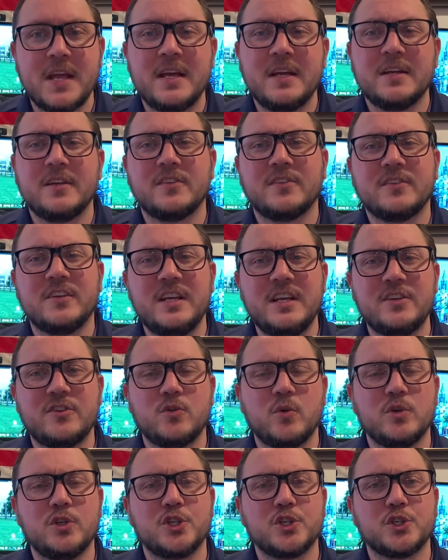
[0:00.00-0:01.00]
seeks
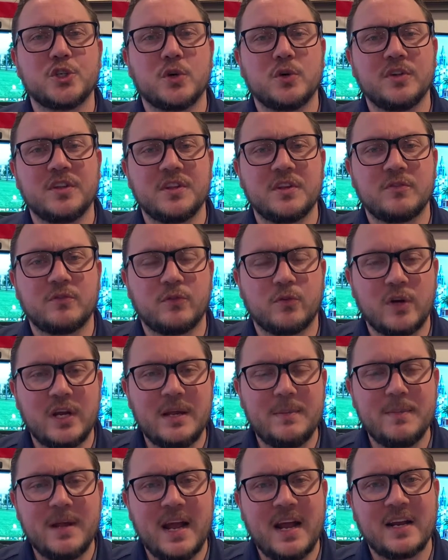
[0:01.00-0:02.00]
to ensure that the
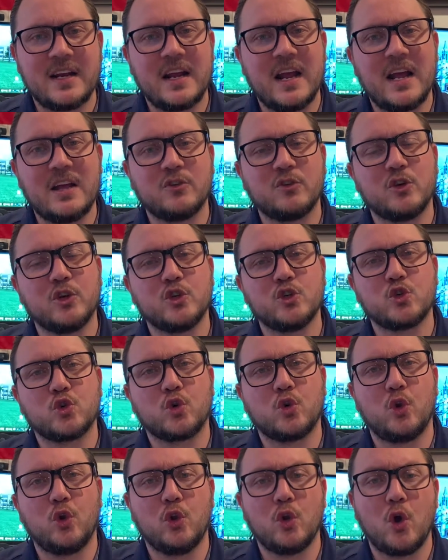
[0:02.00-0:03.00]
free man has
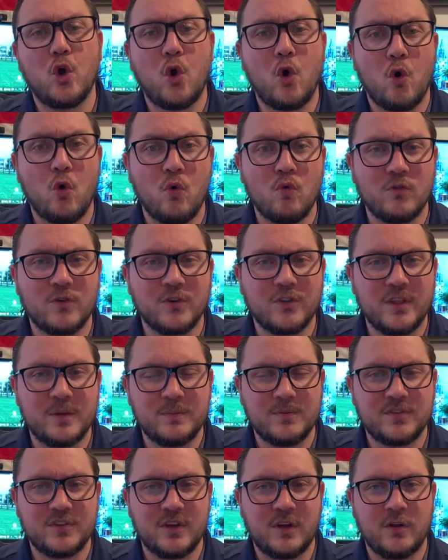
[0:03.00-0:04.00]
control over
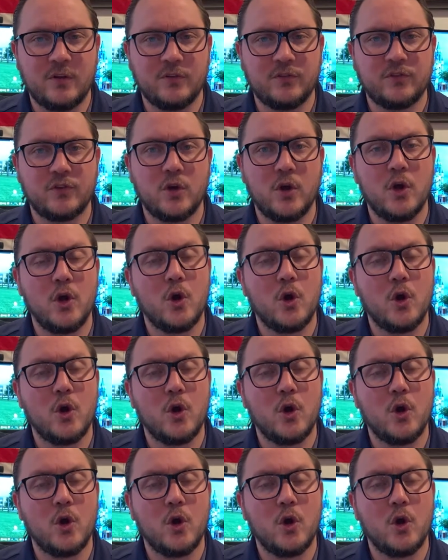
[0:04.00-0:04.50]
themselves,